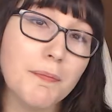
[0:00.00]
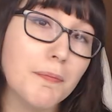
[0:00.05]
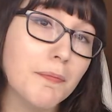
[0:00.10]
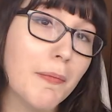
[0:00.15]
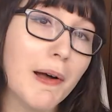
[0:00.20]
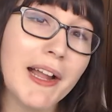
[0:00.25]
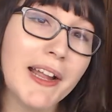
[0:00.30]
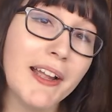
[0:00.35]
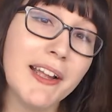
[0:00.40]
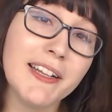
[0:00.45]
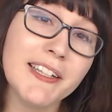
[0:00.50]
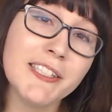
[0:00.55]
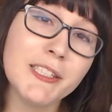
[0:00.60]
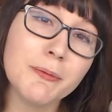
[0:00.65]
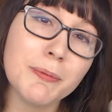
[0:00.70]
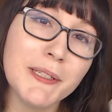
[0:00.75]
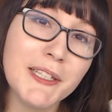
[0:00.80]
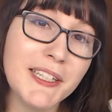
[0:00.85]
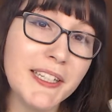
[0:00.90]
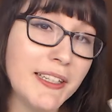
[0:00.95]

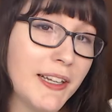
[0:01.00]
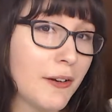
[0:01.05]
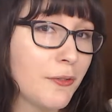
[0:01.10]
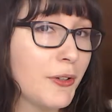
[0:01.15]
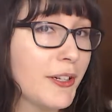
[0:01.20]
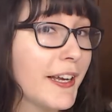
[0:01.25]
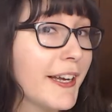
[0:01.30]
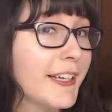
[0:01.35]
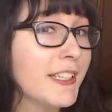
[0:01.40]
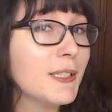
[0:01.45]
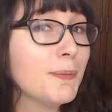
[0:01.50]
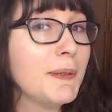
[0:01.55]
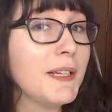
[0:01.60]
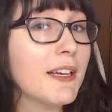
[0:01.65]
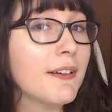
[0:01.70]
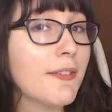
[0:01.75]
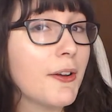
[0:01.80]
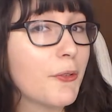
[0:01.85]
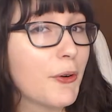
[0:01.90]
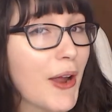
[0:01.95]
ISP and every ISP
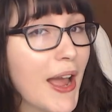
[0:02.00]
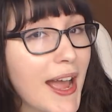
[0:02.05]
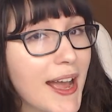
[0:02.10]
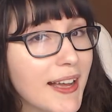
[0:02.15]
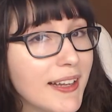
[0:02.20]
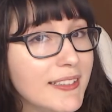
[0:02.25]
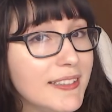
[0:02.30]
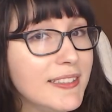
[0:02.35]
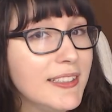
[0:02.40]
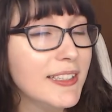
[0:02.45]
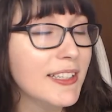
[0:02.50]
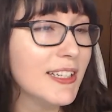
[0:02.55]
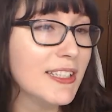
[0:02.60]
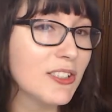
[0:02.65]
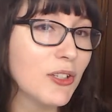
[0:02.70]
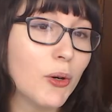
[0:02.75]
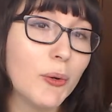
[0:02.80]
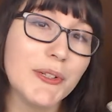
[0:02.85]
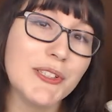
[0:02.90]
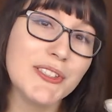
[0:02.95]
I've ever had
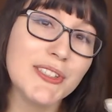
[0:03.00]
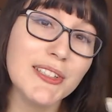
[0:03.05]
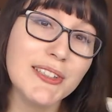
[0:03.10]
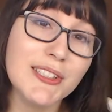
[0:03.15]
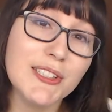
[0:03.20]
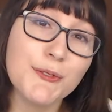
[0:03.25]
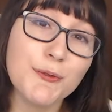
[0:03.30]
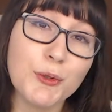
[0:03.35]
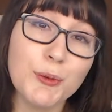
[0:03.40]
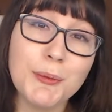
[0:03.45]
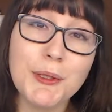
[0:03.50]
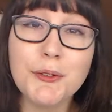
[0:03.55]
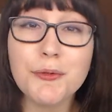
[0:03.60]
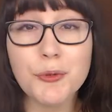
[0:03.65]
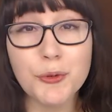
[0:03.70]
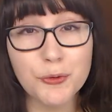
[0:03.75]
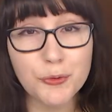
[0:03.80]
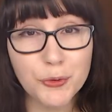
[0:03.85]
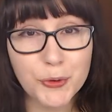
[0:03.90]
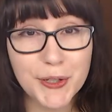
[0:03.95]
has always done this for me
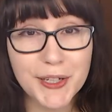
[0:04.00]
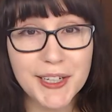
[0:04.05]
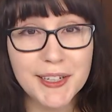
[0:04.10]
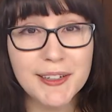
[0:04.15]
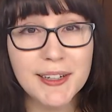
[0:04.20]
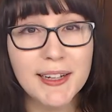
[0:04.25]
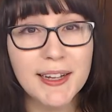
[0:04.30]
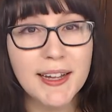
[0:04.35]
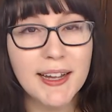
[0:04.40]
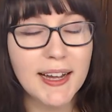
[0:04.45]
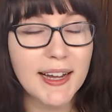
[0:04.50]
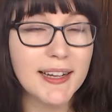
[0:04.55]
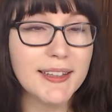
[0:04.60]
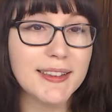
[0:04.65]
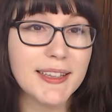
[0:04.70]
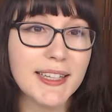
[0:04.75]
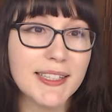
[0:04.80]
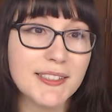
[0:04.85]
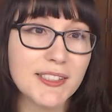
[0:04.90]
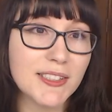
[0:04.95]
for free,
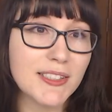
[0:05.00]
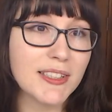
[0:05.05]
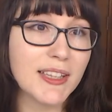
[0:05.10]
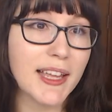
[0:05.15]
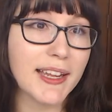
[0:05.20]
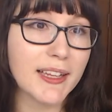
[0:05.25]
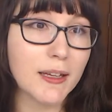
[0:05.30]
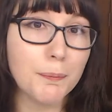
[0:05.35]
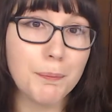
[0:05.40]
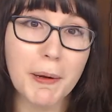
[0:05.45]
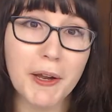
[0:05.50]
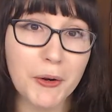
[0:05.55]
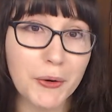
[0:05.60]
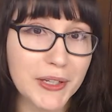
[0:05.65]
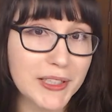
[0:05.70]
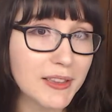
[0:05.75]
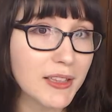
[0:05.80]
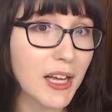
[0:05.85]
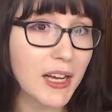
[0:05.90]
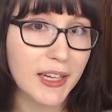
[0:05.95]
unless it's like a
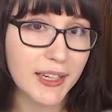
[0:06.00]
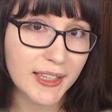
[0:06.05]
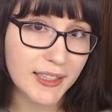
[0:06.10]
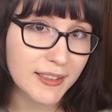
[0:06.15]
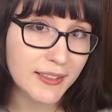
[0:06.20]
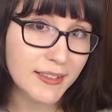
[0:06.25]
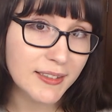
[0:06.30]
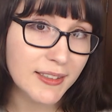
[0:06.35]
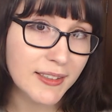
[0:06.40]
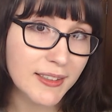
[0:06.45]
buried line.